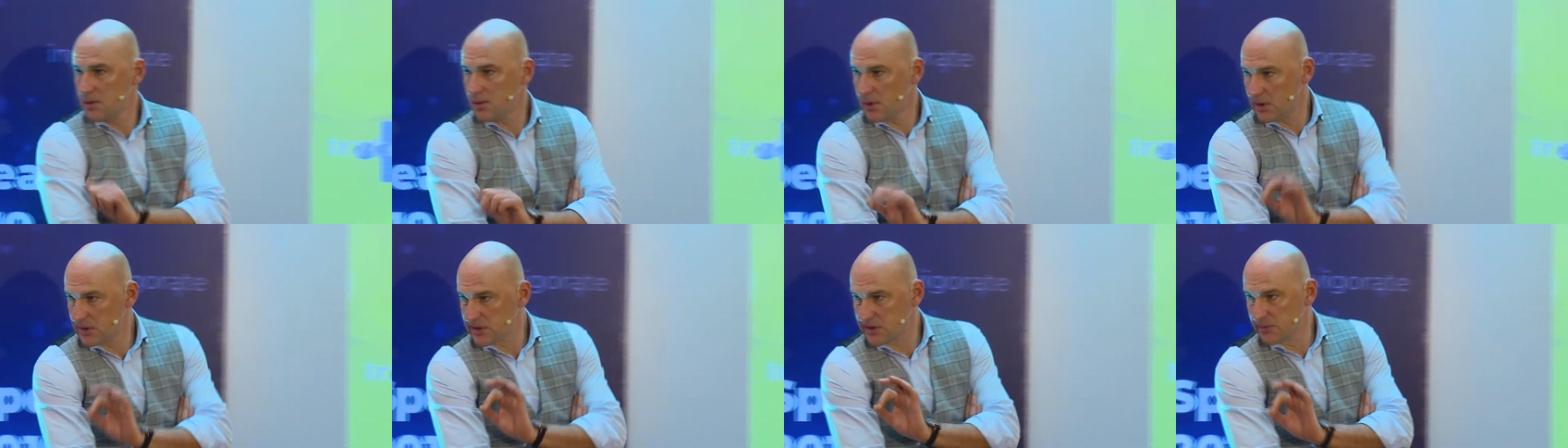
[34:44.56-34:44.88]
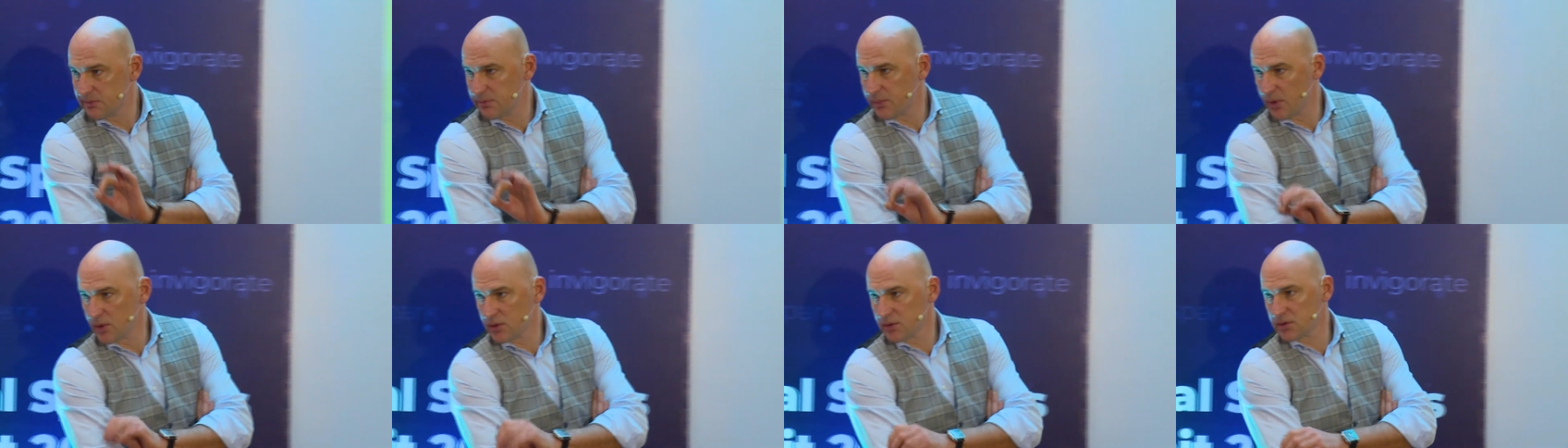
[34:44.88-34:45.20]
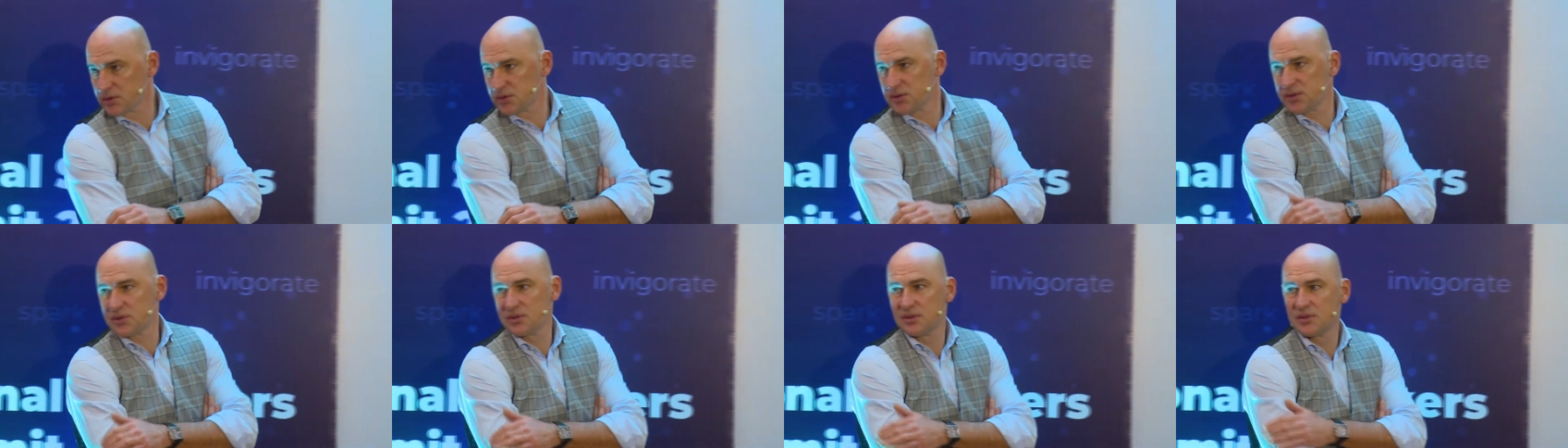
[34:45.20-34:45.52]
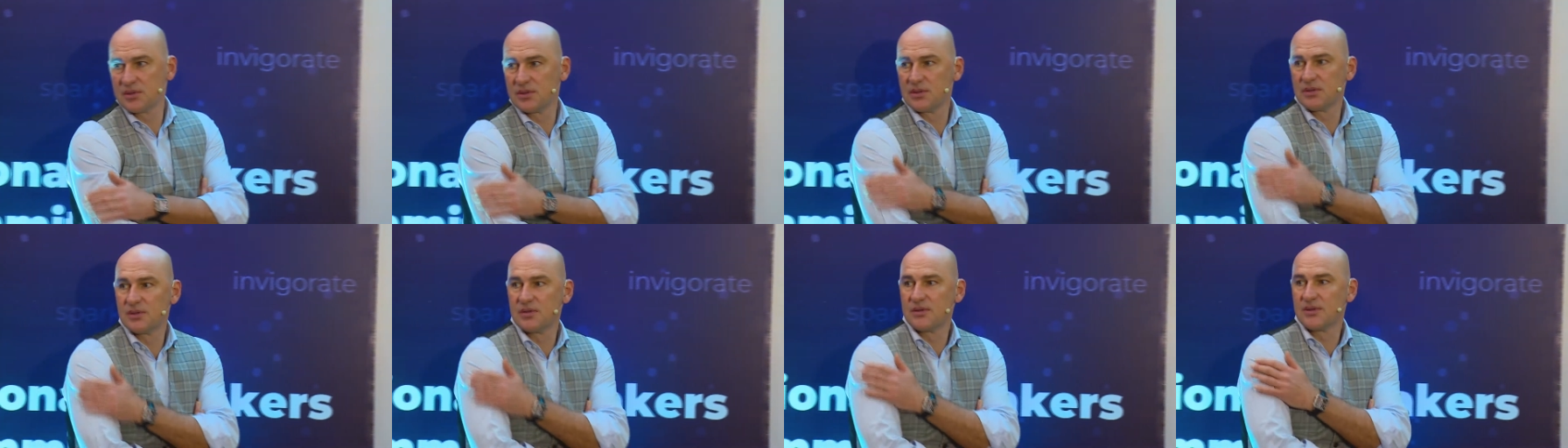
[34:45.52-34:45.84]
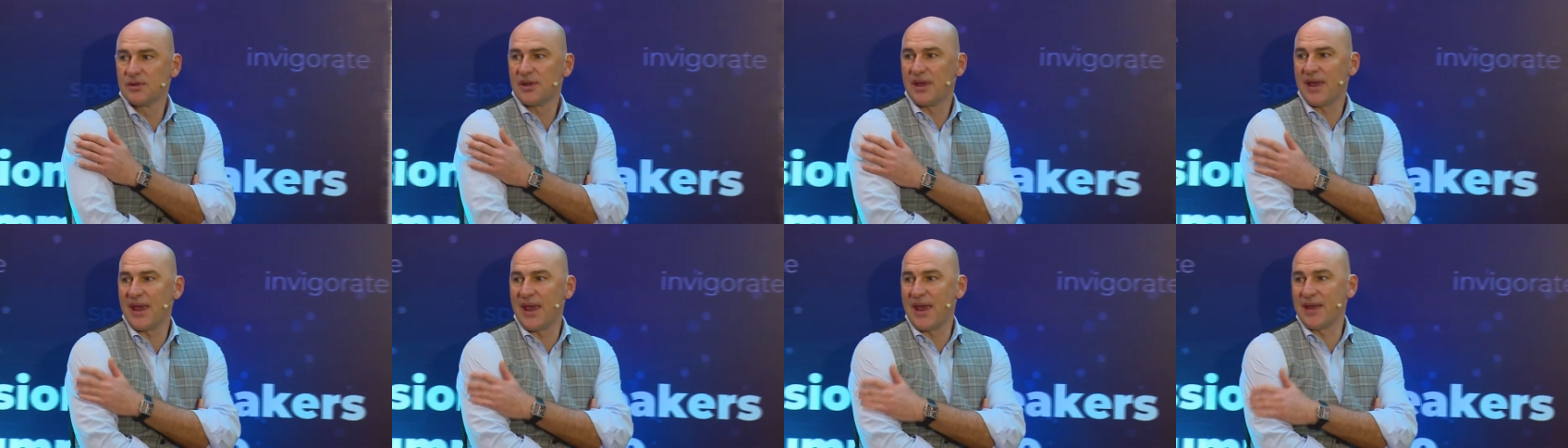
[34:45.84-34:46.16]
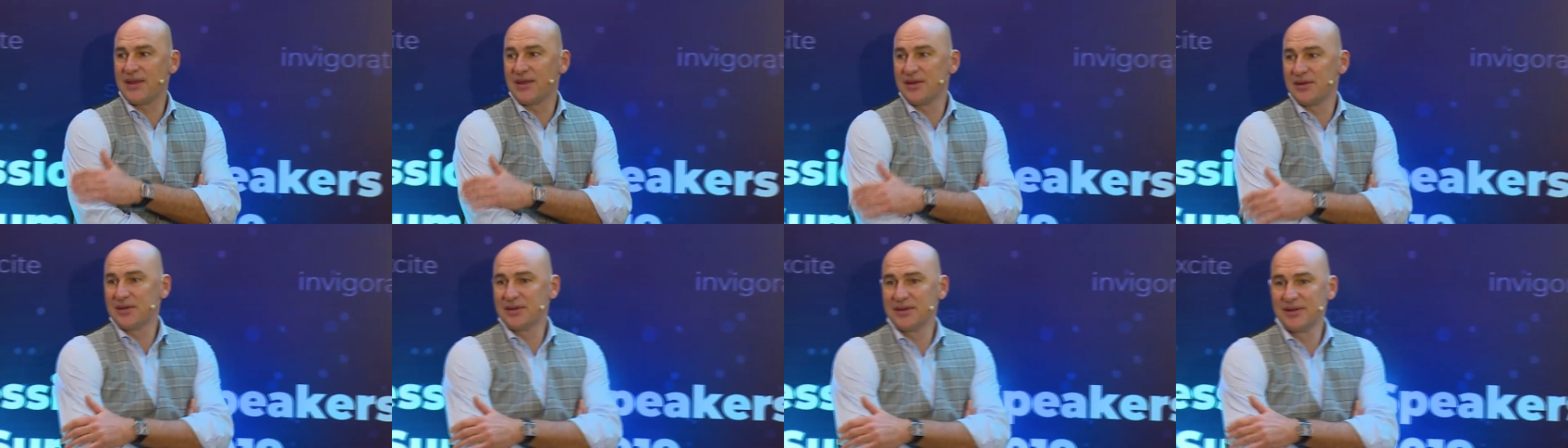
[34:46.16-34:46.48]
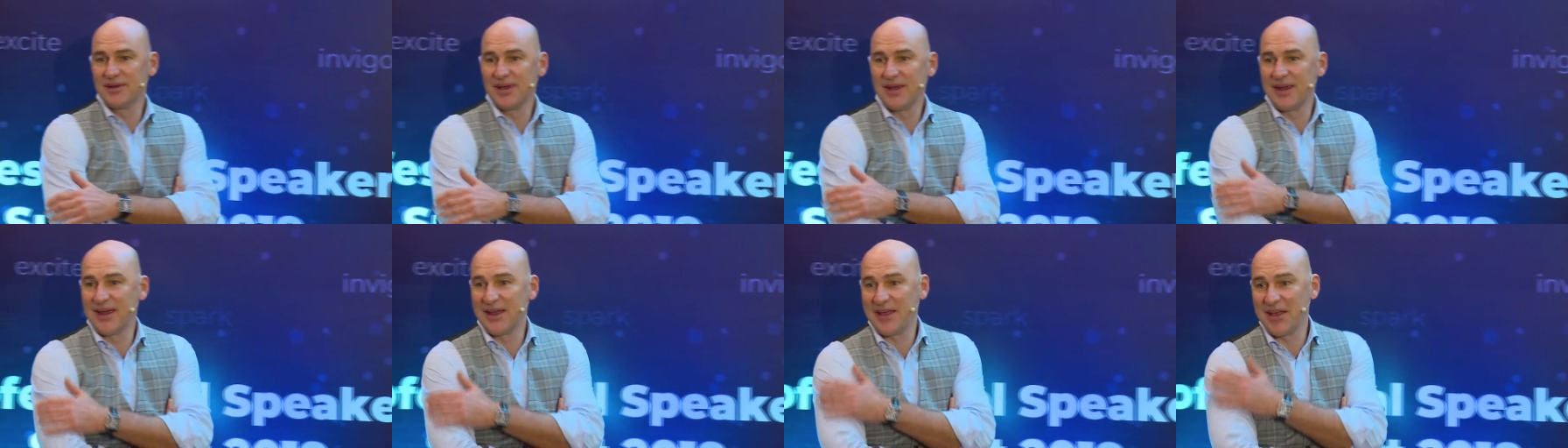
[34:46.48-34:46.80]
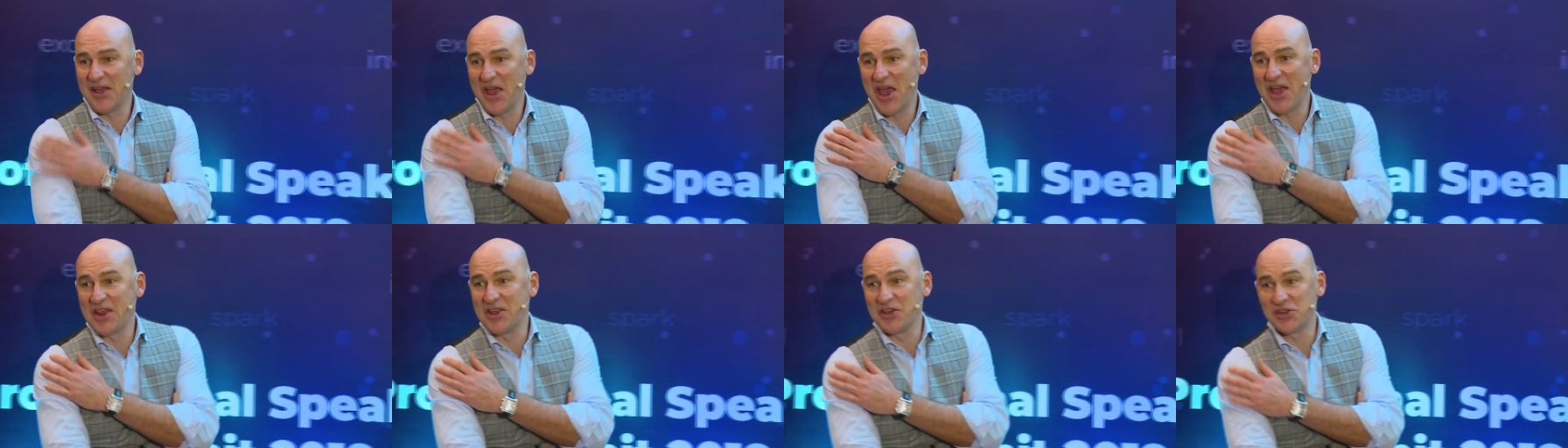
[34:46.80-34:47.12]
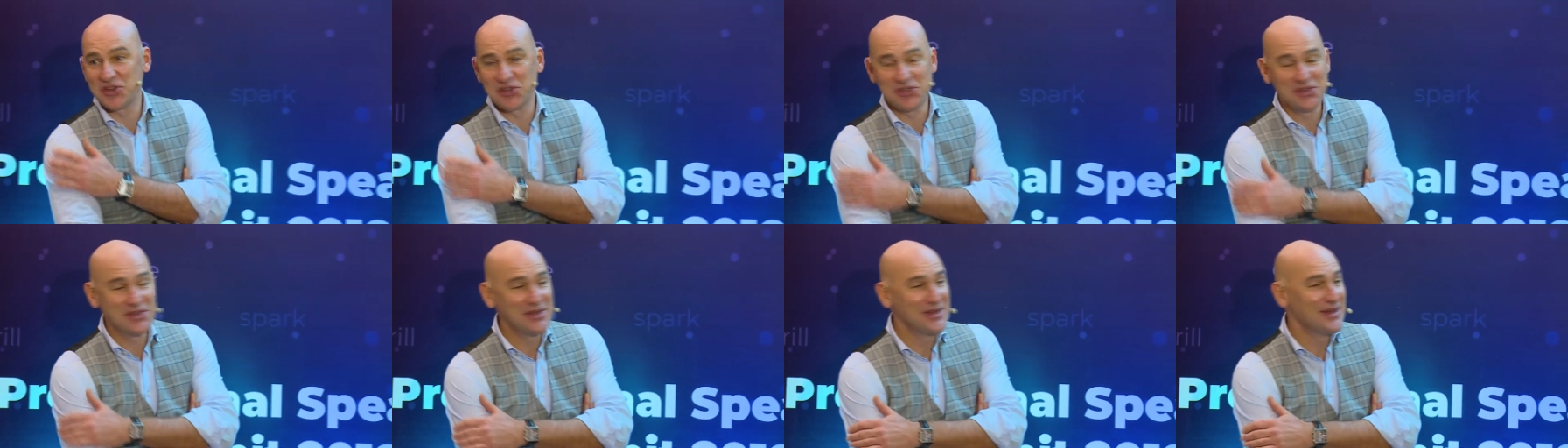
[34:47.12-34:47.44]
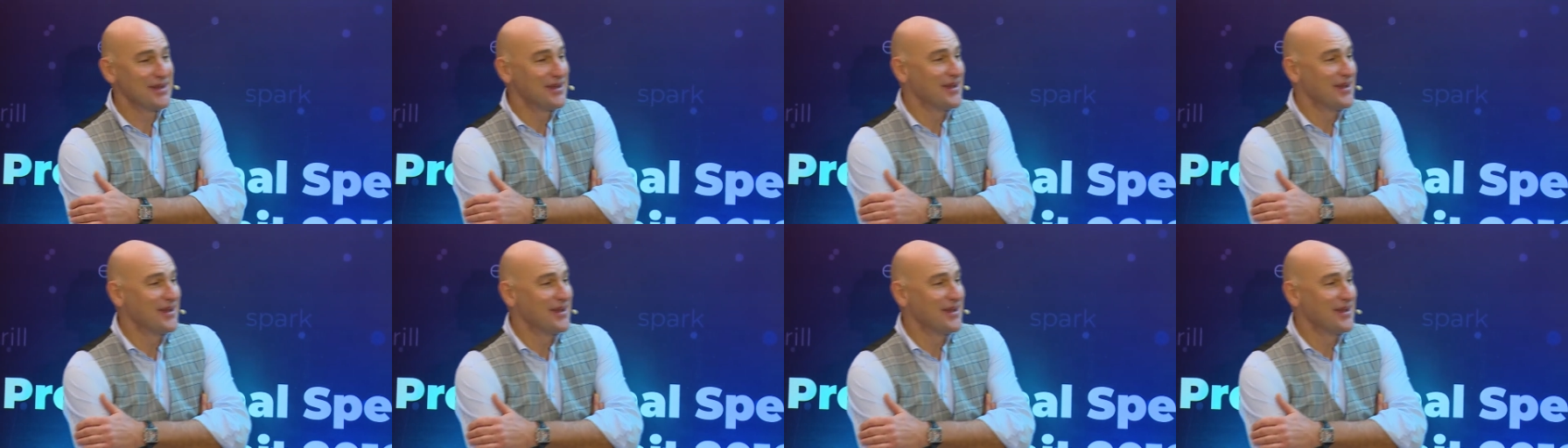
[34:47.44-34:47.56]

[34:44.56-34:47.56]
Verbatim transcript: it's important. Add, addition.